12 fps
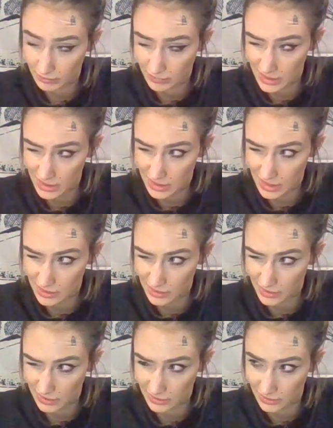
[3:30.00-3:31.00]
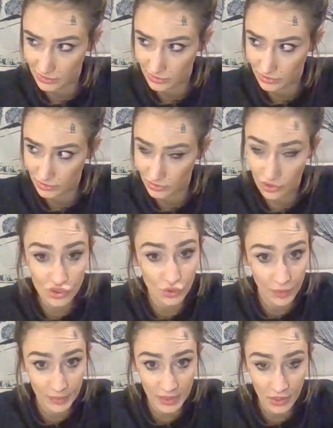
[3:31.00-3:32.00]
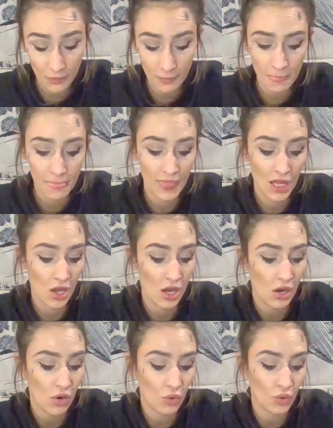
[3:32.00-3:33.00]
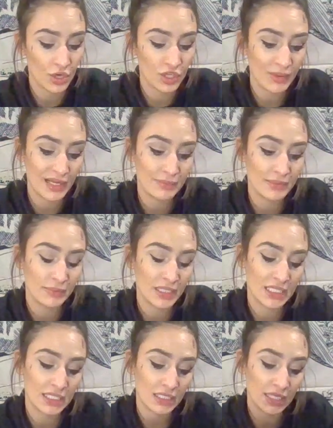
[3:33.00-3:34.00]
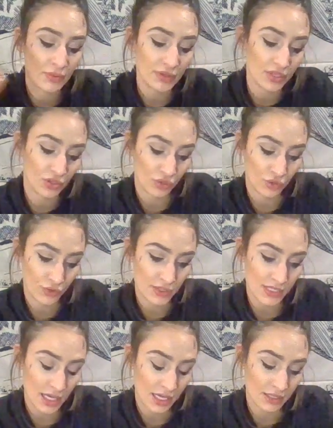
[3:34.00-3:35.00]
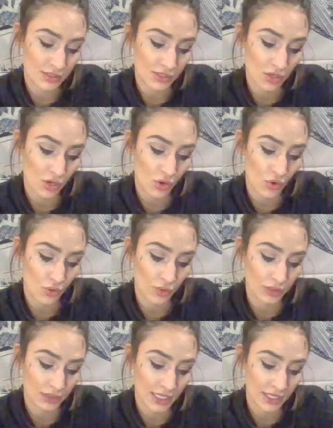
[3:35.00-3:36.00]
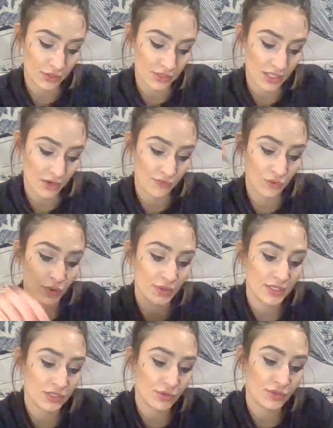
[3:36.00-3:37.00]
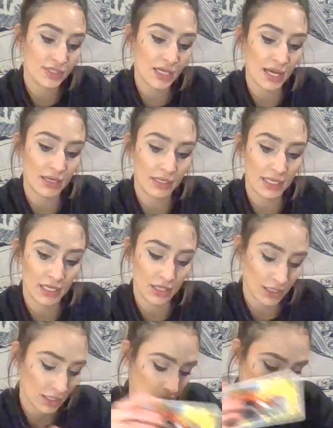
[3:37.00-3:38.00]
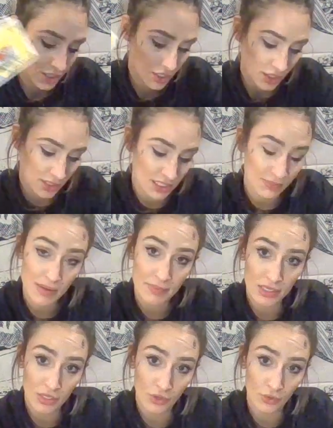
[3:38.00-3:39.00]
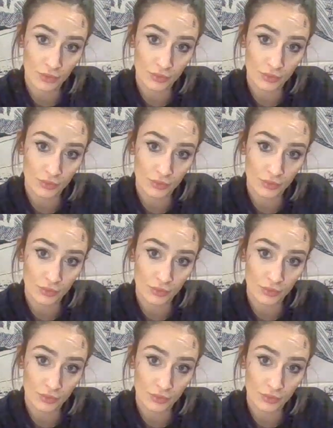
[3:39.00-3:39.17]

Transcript: Pisces, Cancer, Scorpio. Or you might be dealing with an earth sign, so like yourself. Or this earth sign here, this might be you.